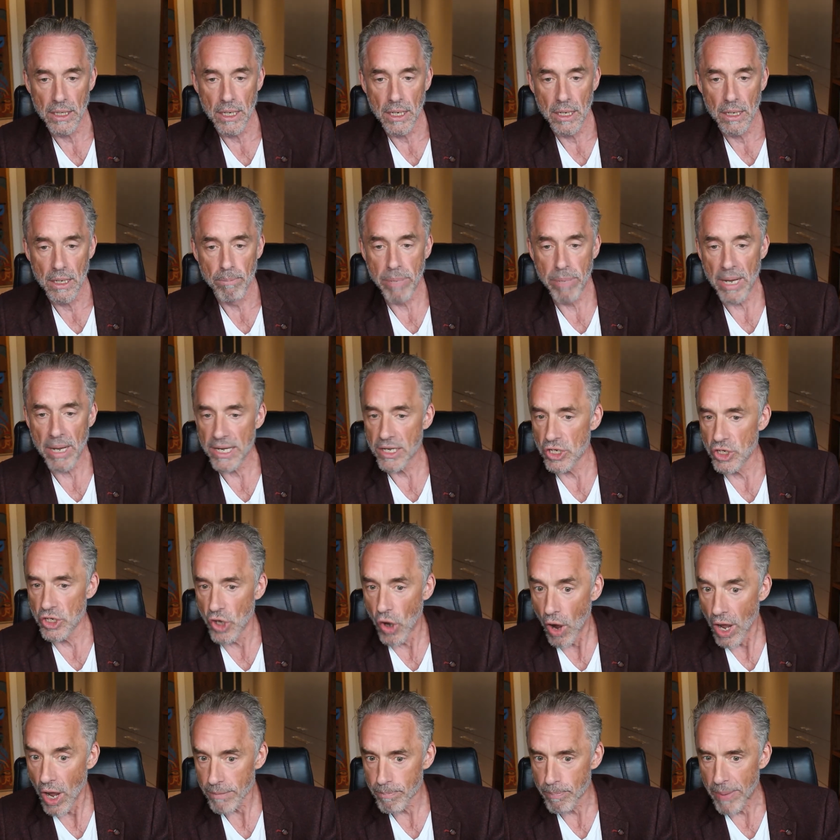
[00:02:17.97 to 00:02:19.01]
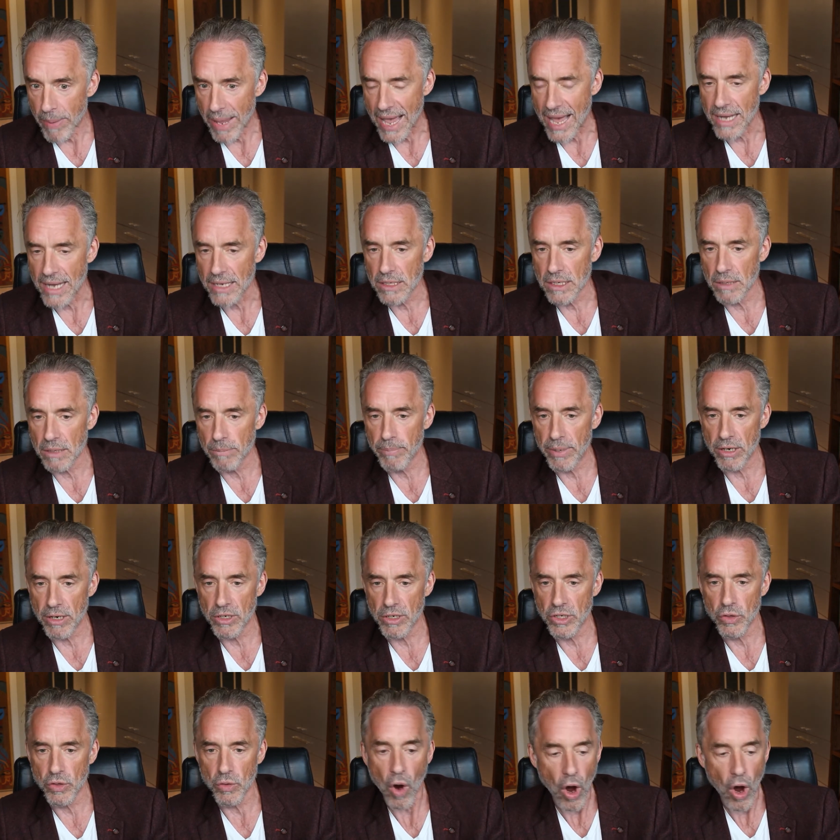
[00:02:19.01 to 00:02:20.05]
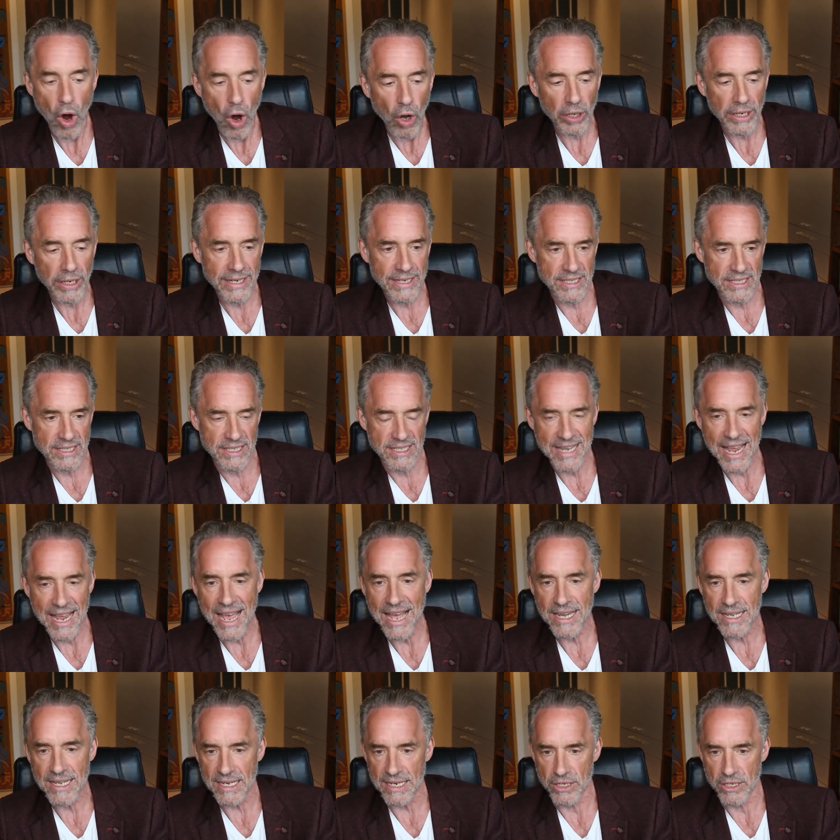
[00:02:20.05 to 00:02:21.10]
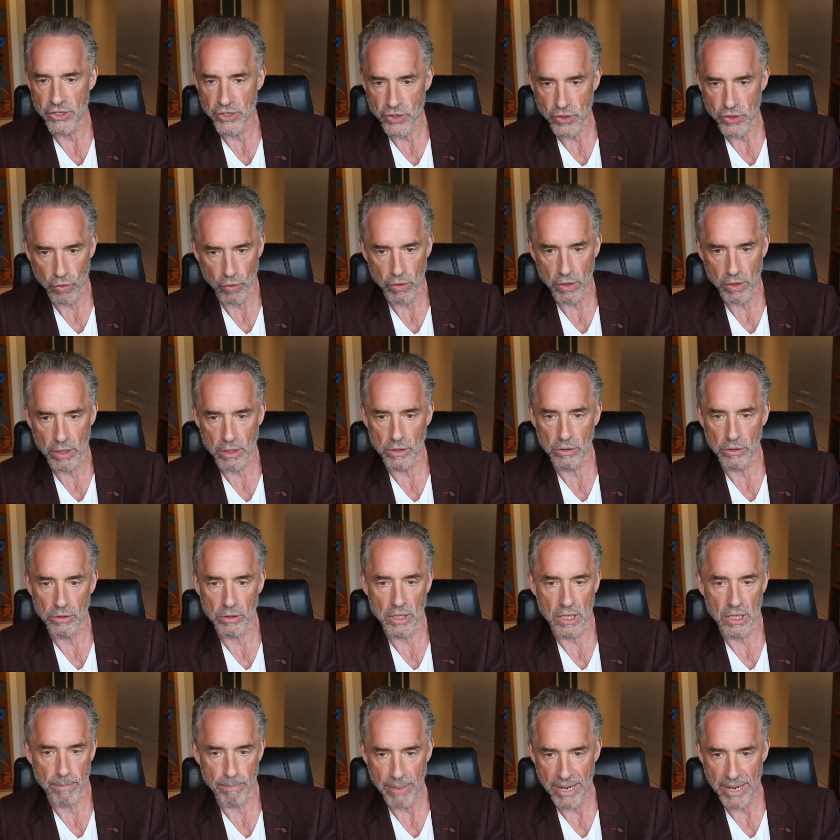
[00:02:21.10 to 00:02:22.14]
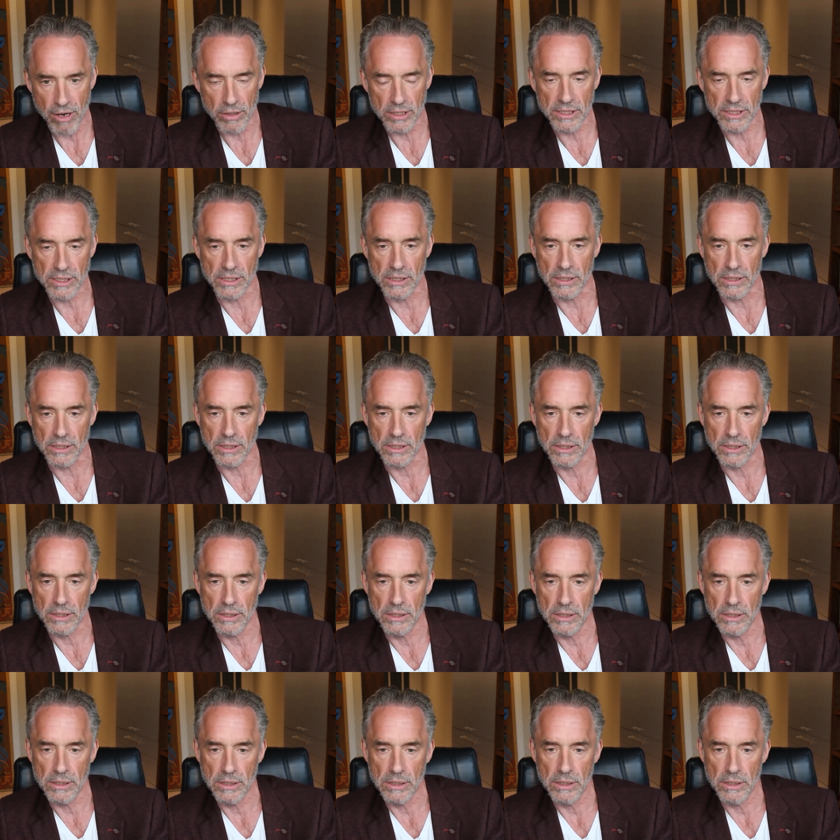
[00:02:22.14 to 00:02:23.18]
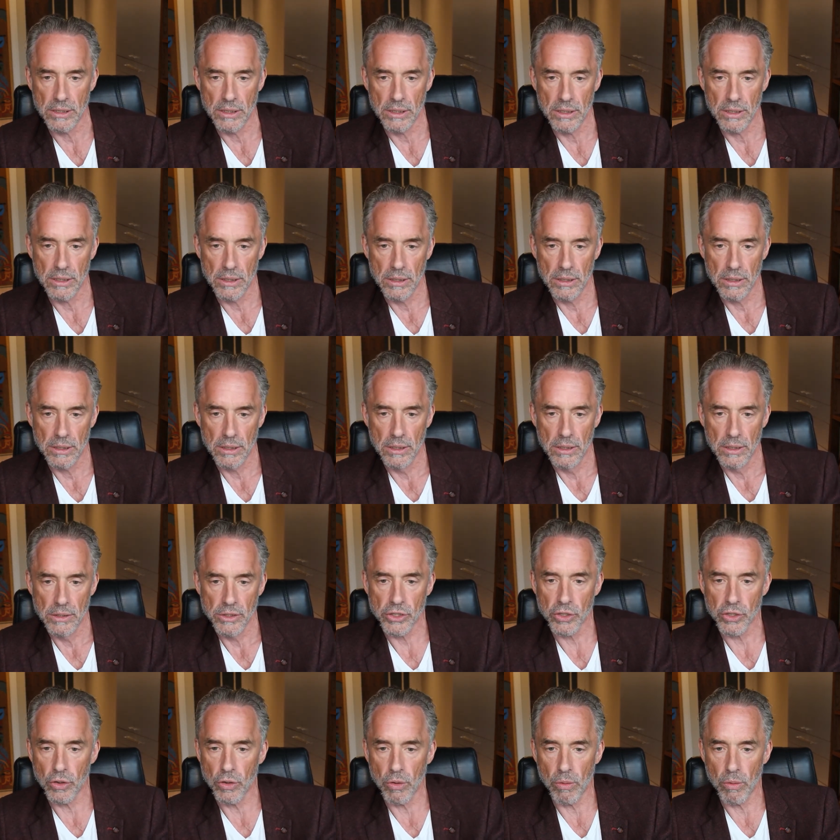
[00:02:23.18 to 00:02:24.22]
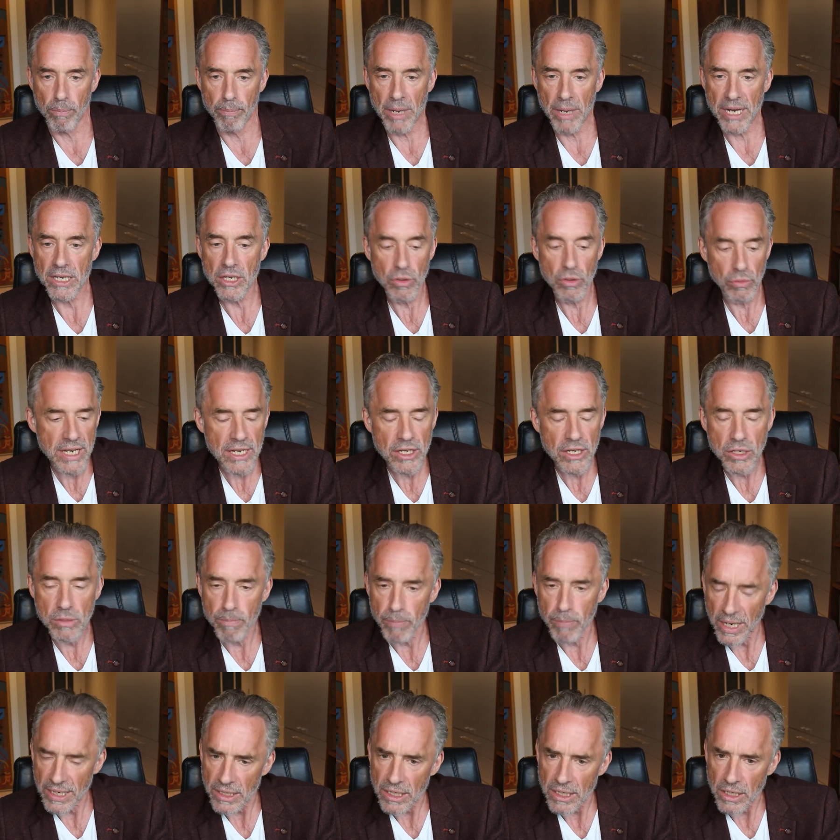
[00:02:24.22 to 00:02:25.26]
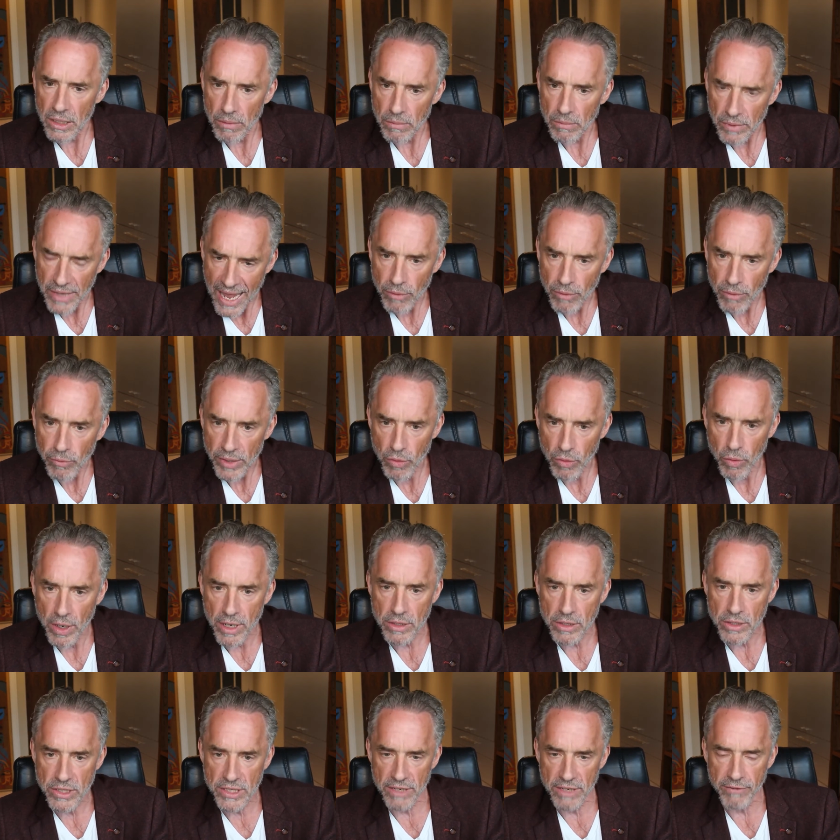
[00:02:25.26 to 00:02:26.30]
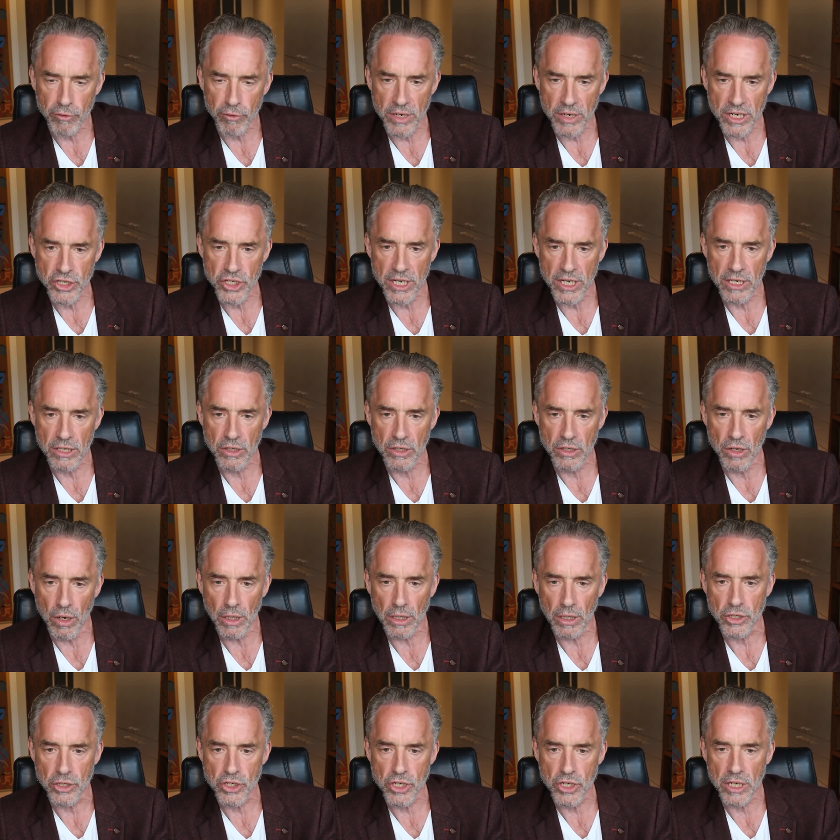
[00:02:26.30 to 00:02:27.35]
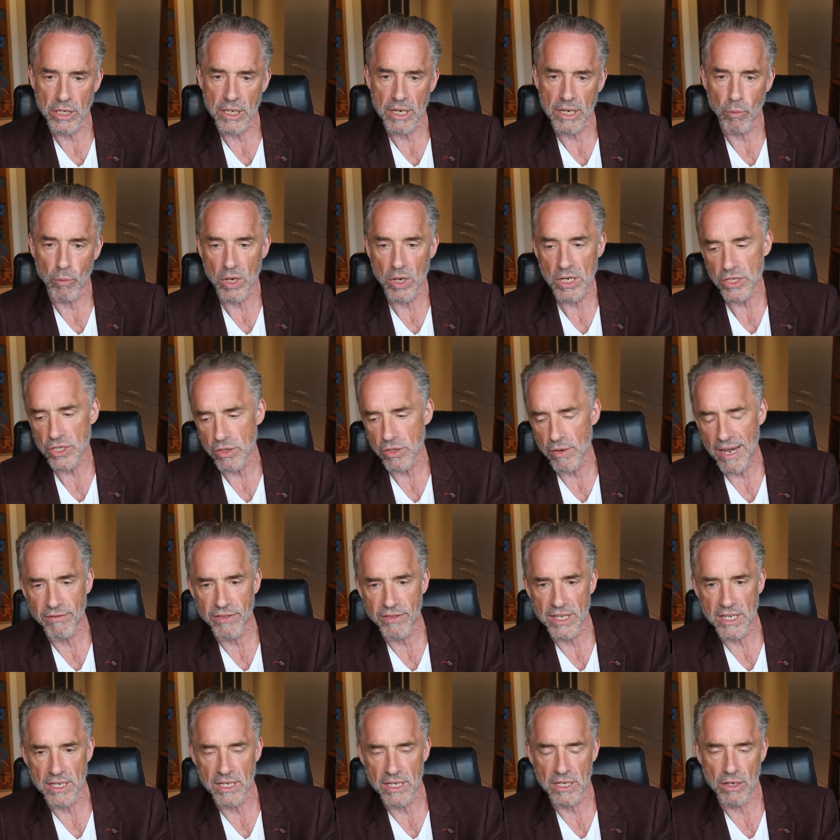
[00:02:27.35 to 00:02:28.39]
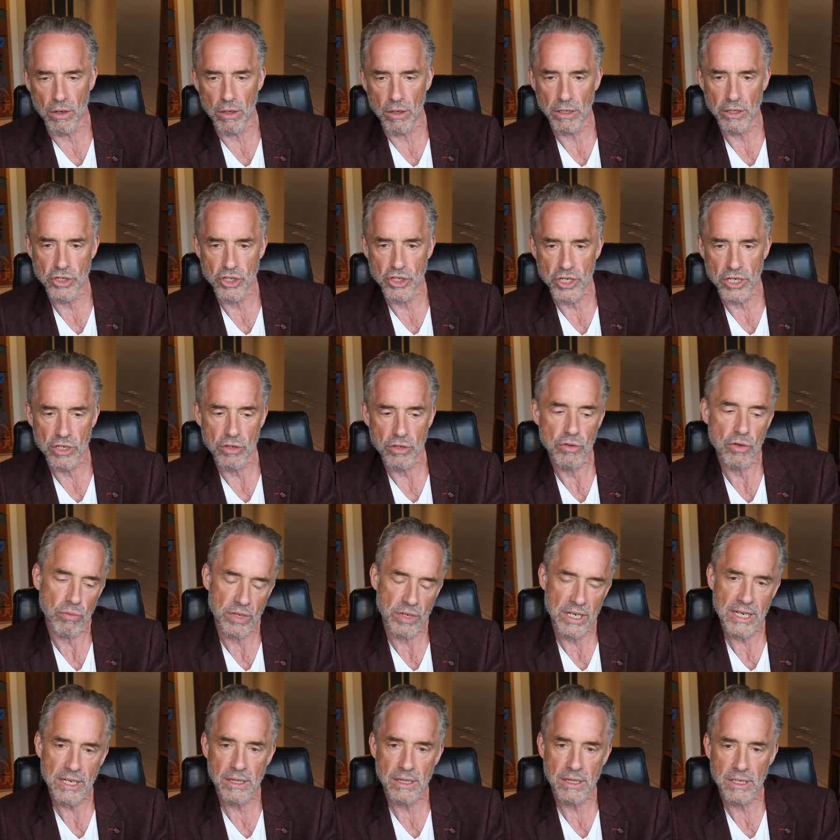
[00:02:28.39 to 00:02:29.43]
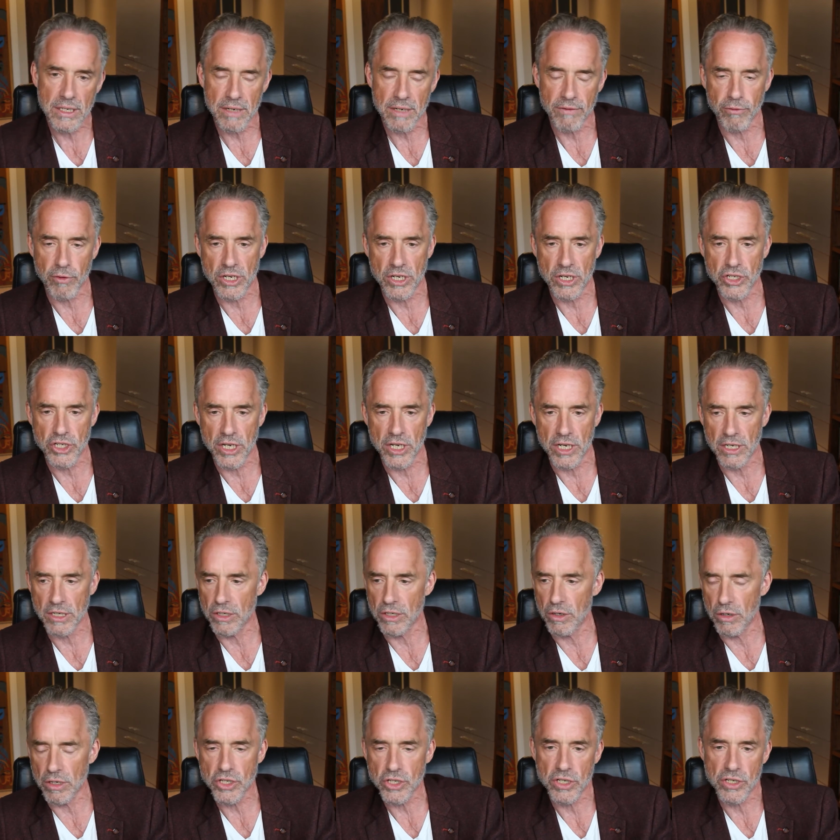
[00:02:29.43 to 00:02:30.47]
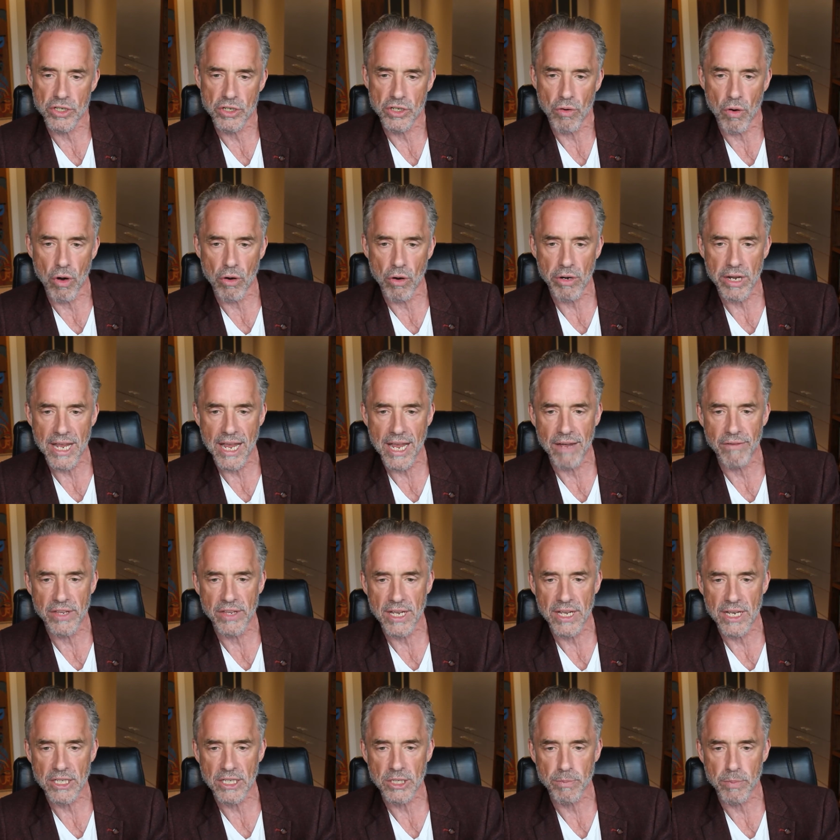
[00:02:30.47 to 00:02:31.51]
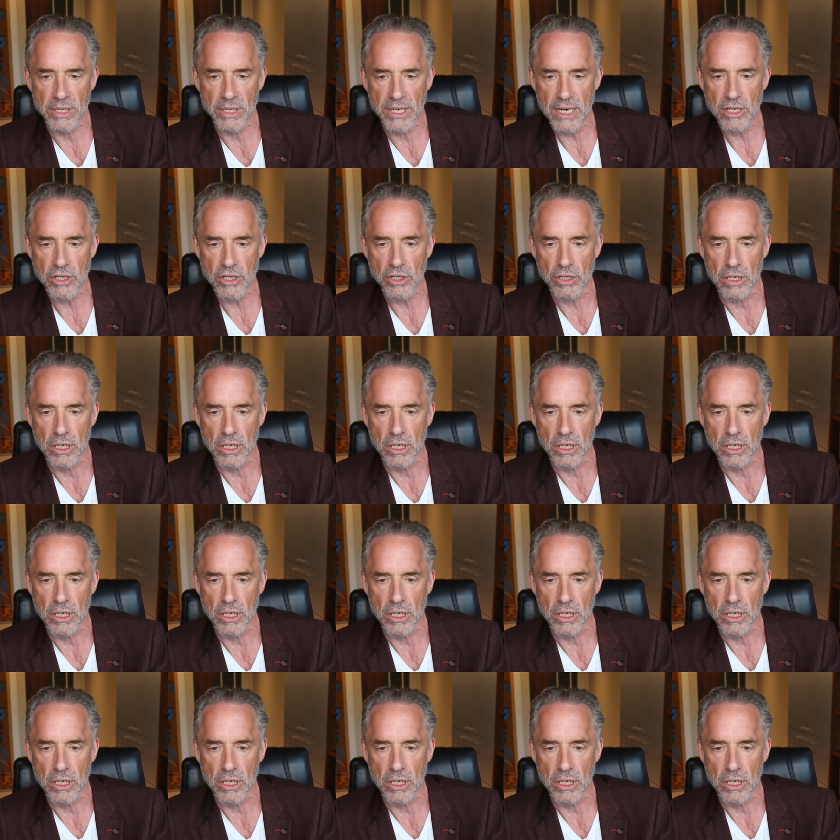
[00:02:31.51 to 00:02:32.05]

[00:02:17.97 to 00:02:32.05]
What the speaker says: but not bad compared to all extant historical comparisons. So, but that requires differentiated knowledge. And once you have the ideology, you don't need the differentiated knowledge because you already have the explanation.